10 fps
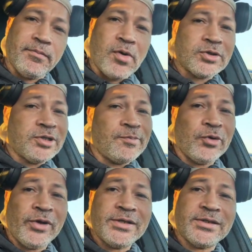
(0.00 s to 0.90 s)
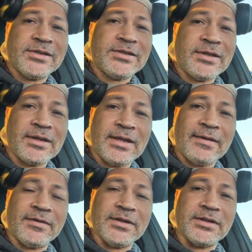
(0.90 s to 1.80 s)
Martin Perez is still a
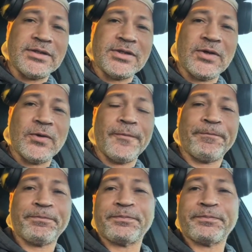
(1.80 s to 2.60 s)
lefty, so